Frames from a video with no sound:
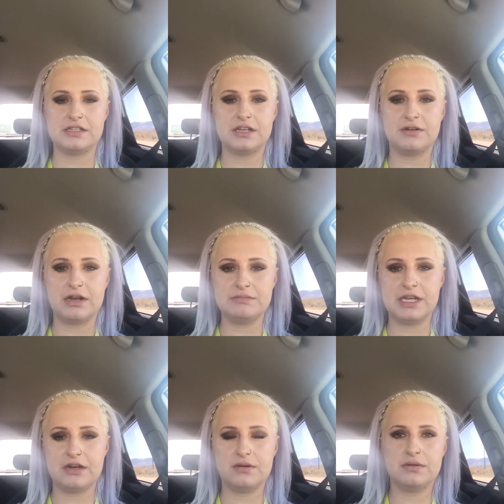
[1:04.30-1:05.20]
So I'm
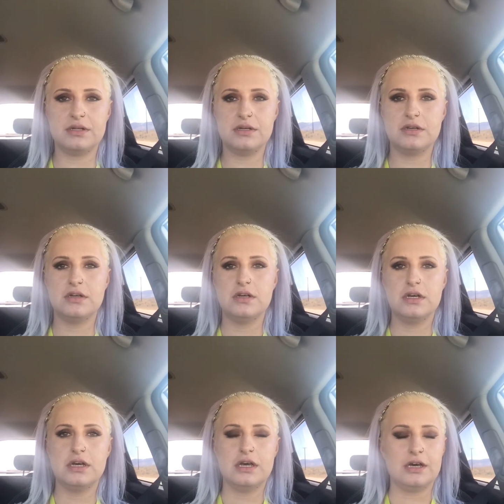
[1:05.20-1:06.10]
down
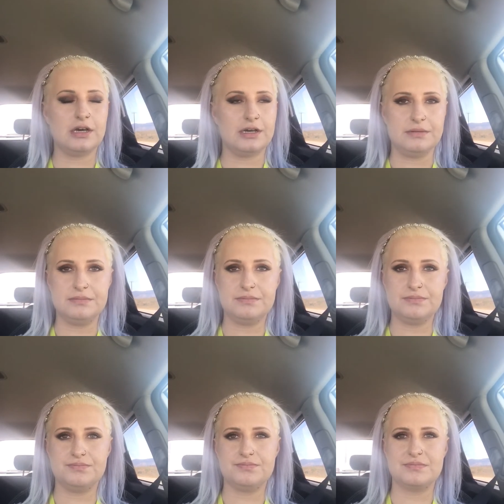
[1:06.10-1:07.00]

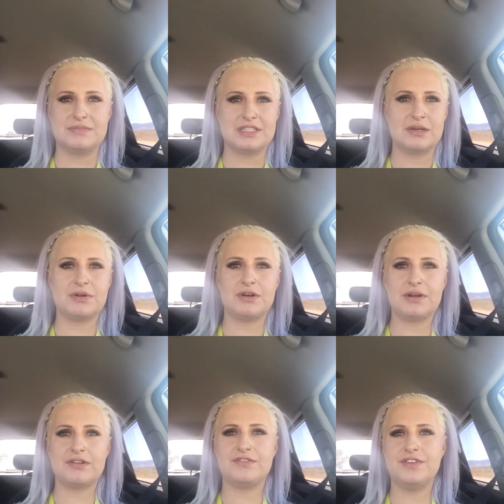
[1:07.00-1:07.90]
um, somewhere
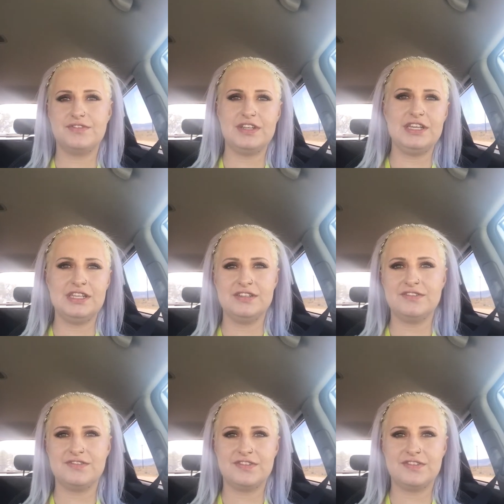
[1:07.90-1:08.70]
around 55